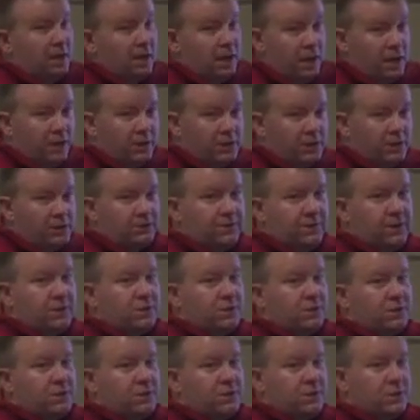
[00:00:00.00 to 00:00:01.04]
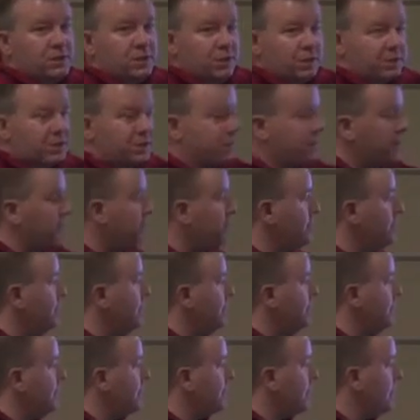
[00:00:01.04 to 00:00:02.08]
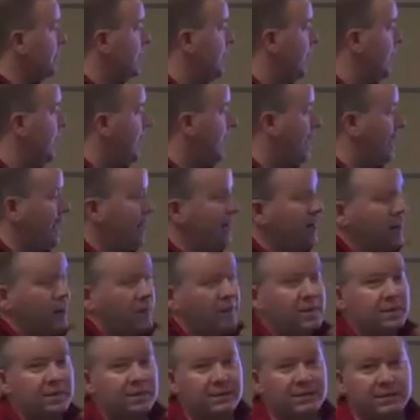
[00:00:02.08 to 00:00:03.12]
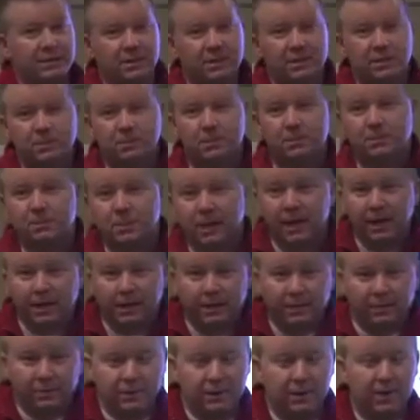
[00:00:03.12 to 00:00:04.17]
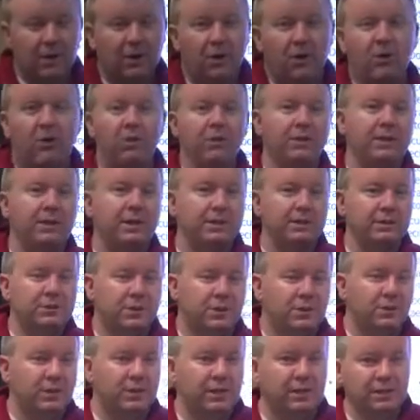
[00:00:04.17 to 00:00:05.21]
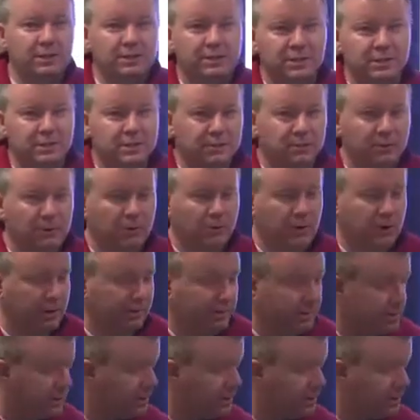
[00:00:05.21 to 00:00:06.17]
All these functions and all these characteristics, I call that the system spec or the SRD, the system requirements